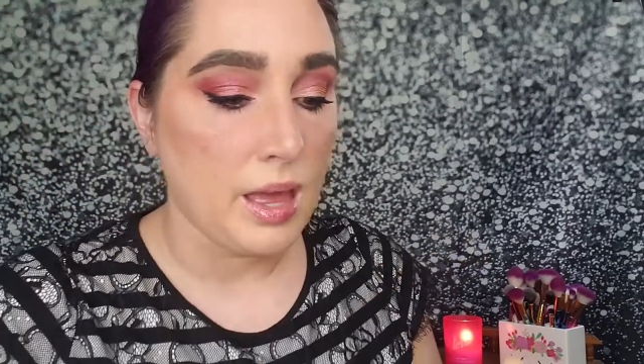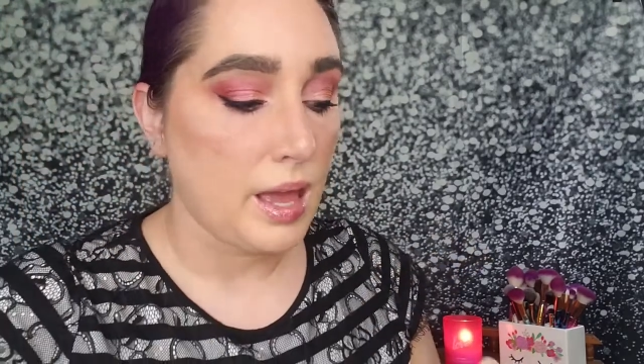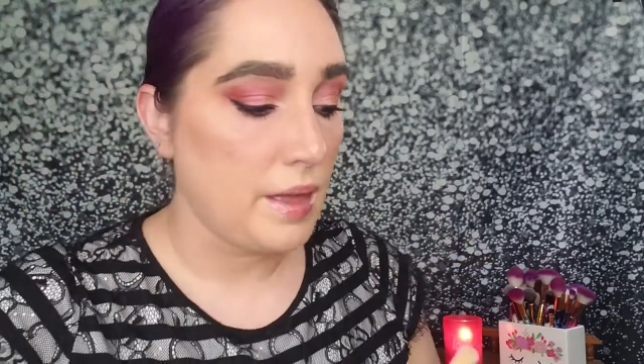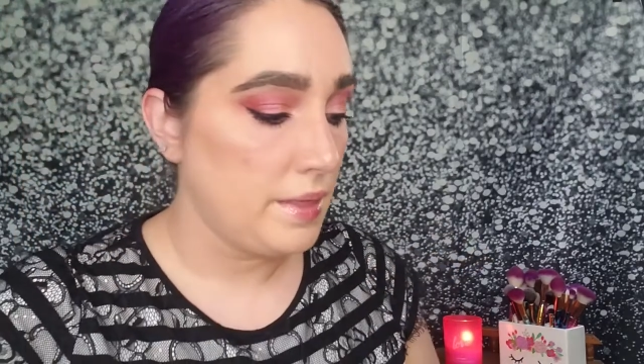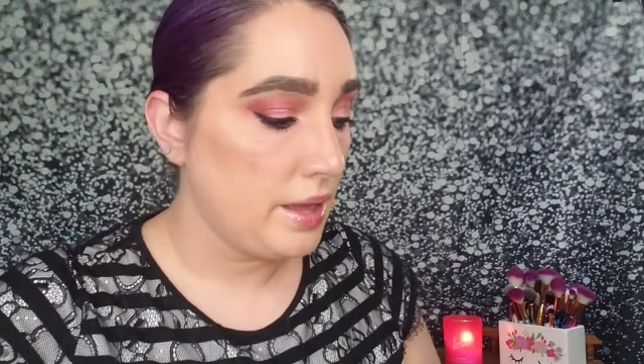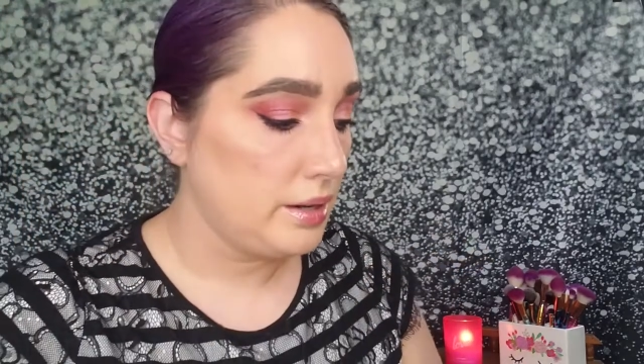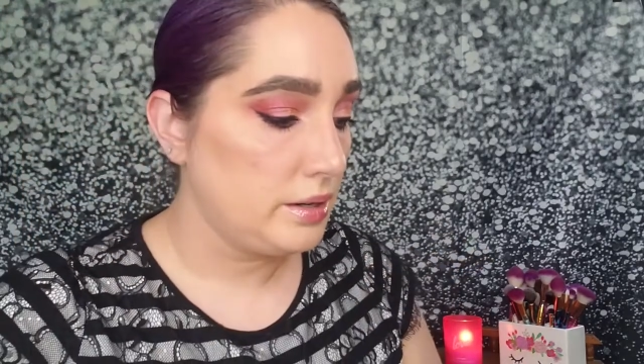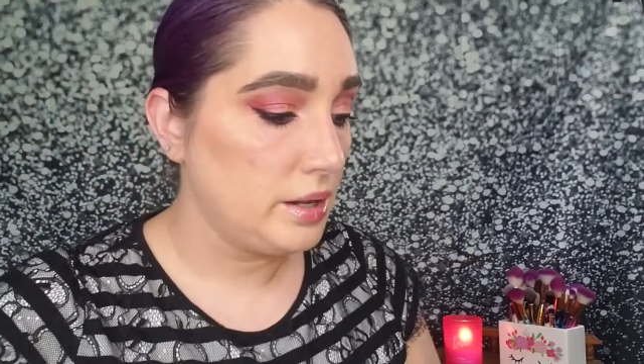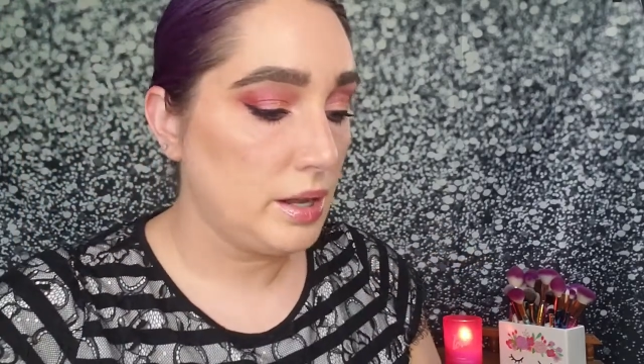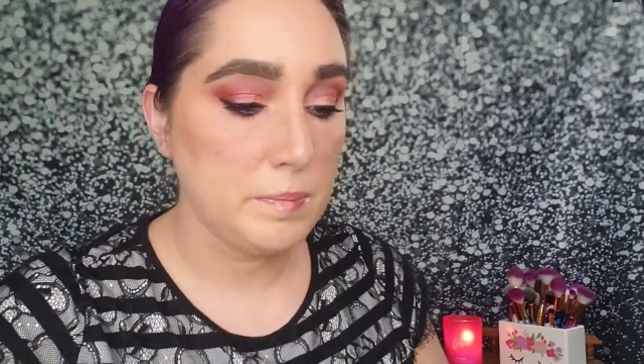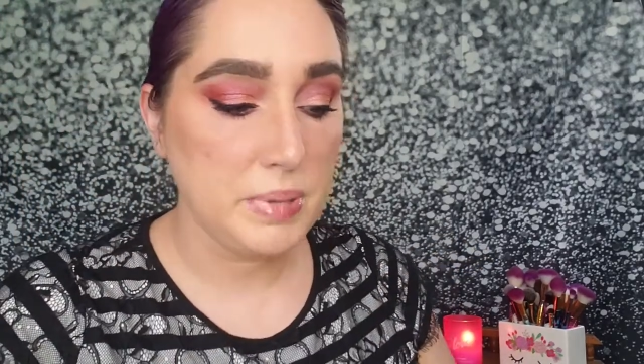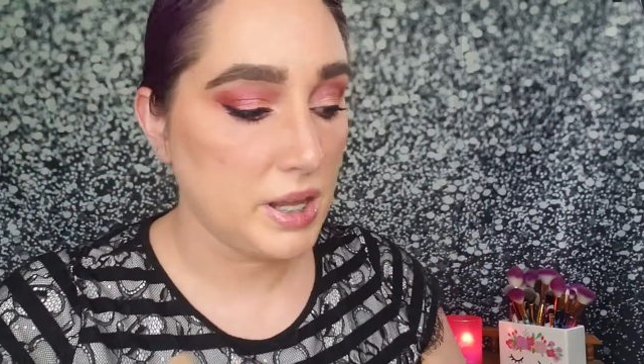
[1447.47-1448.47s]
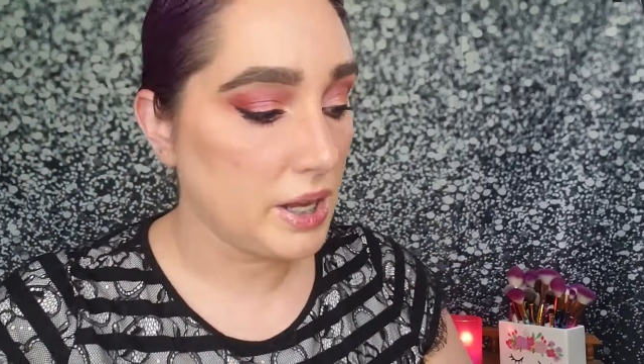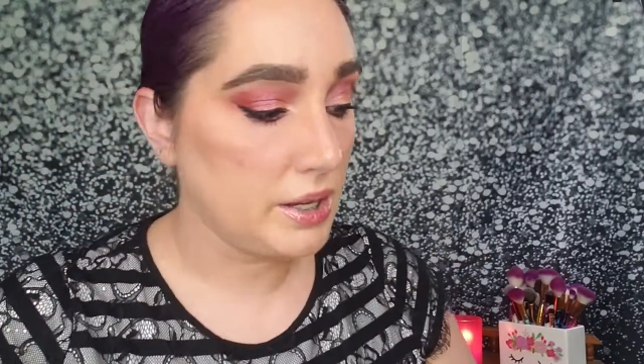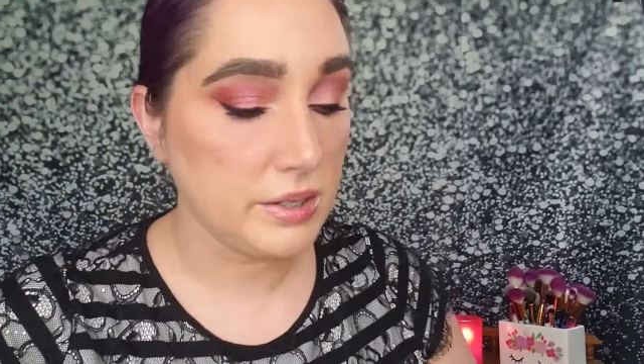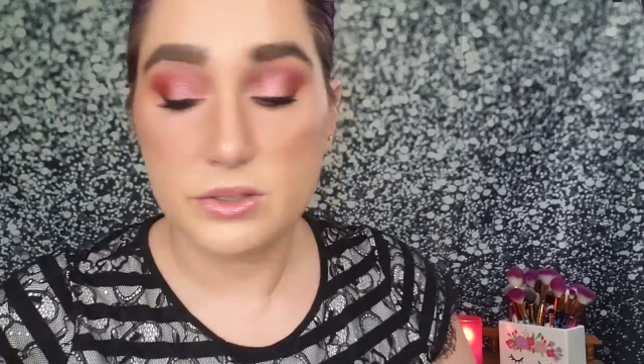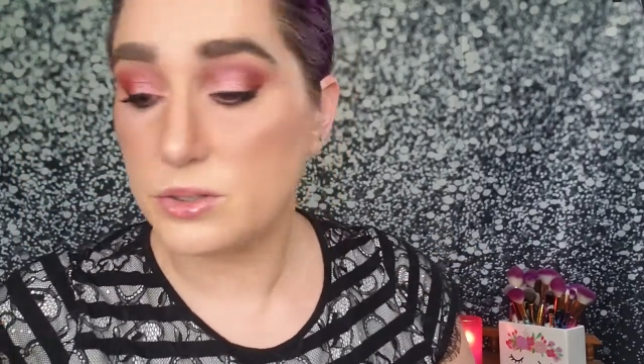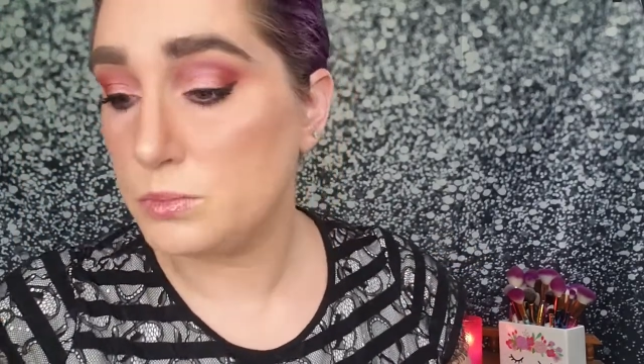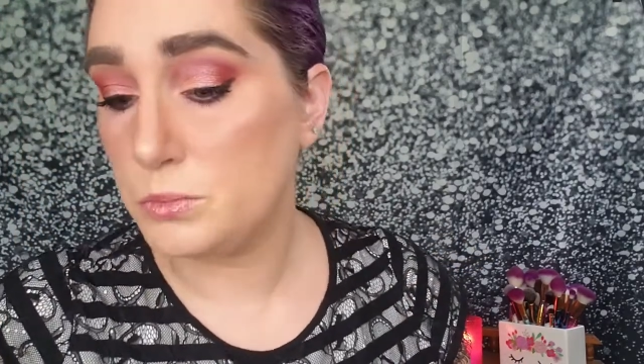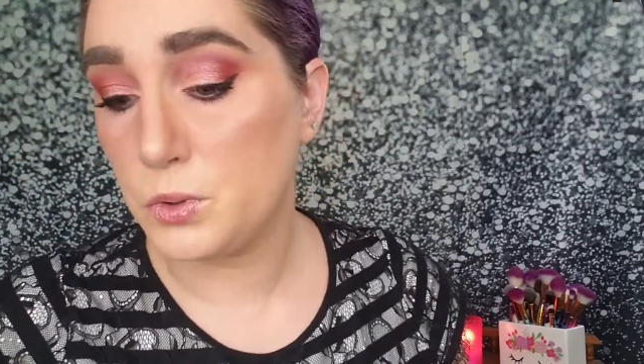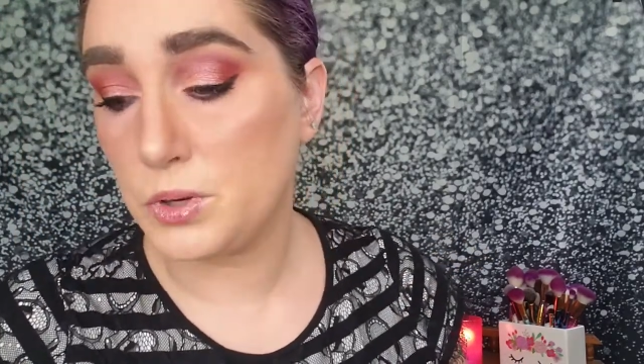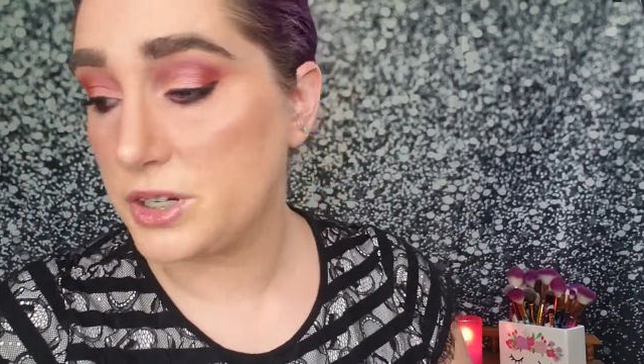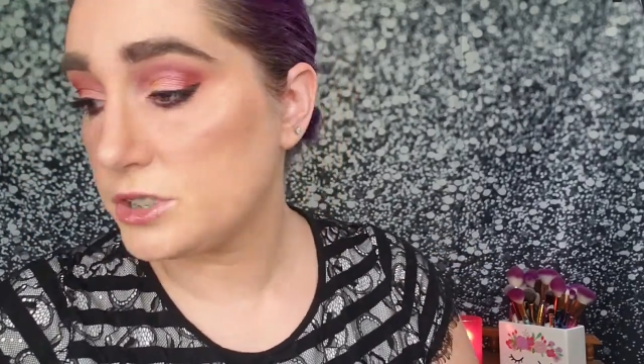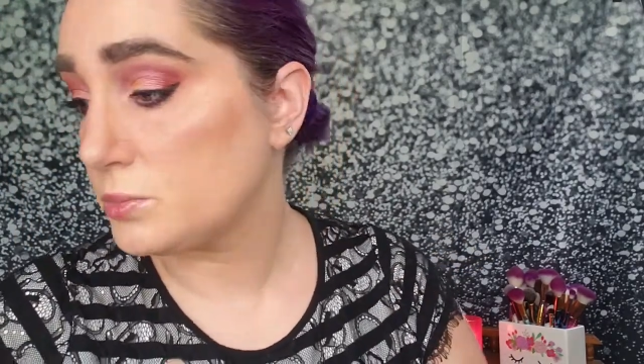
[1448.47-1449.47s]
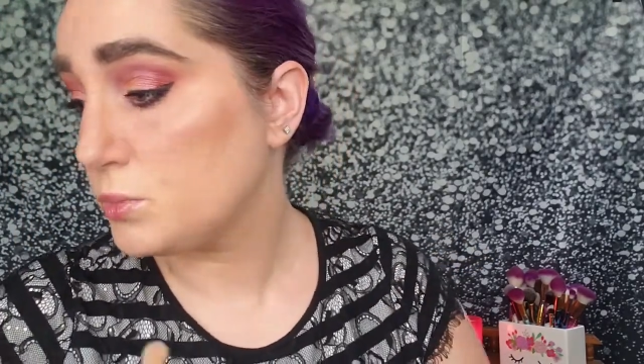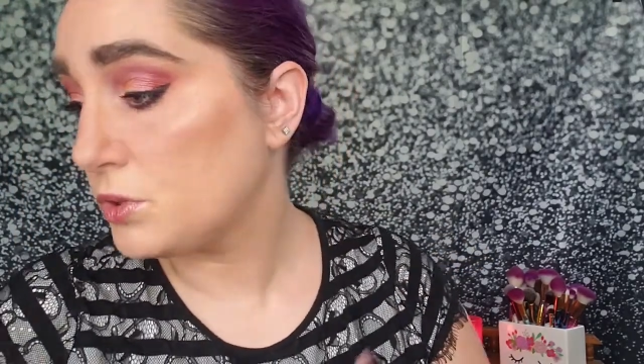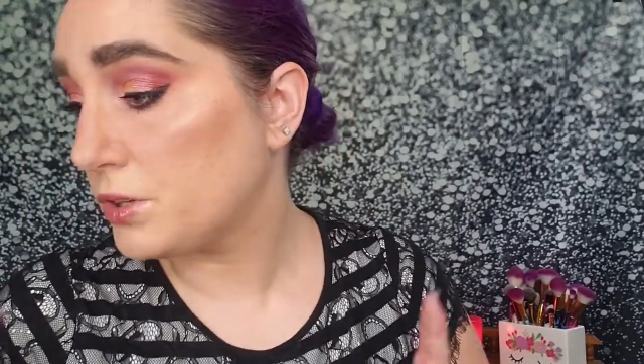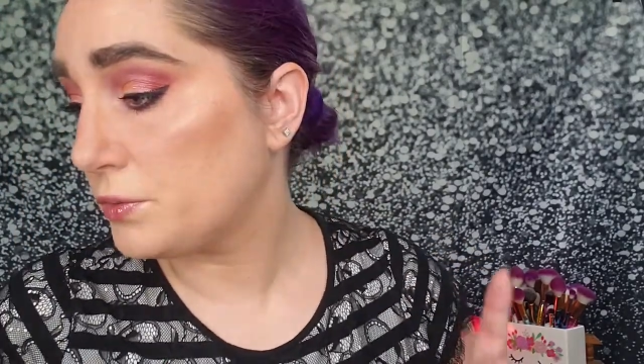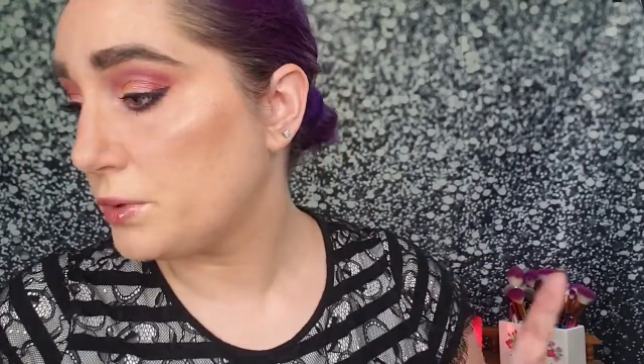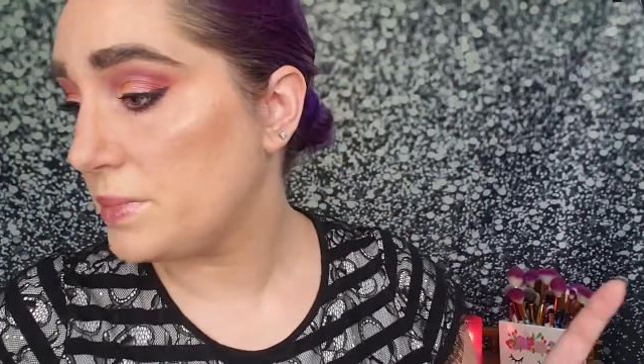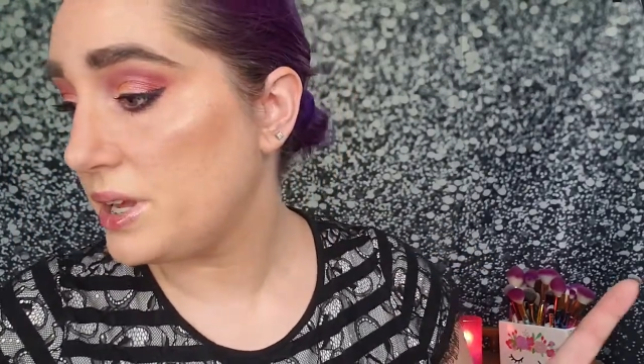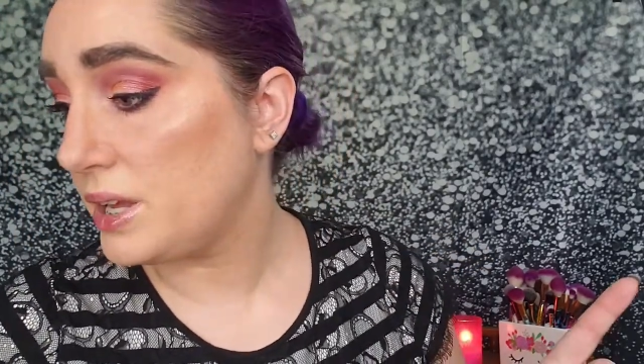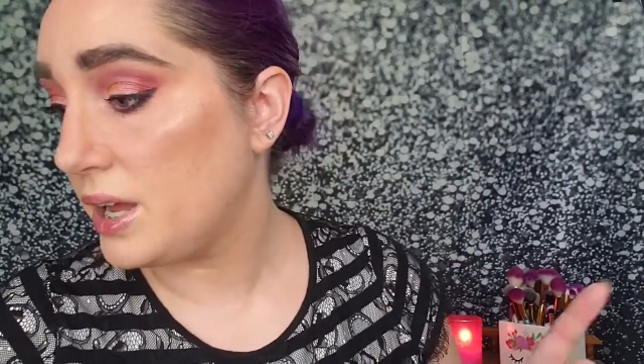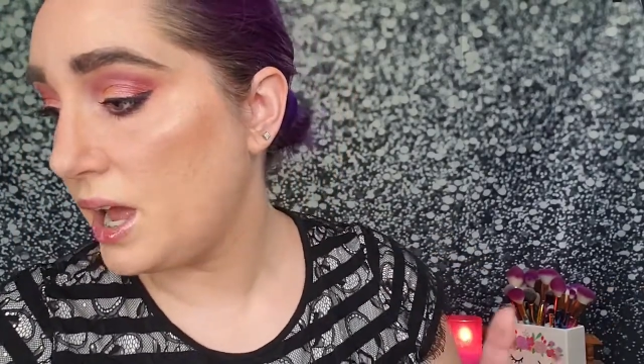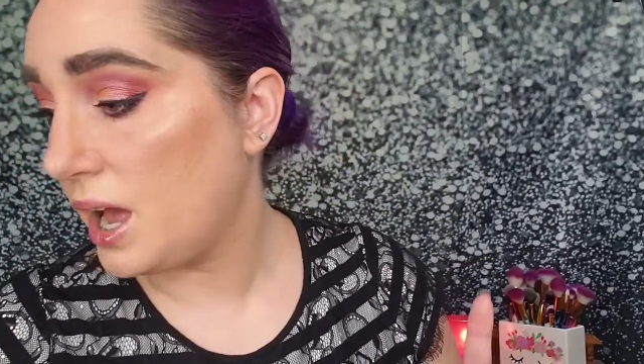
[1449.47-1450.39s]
And then, because more is more for me,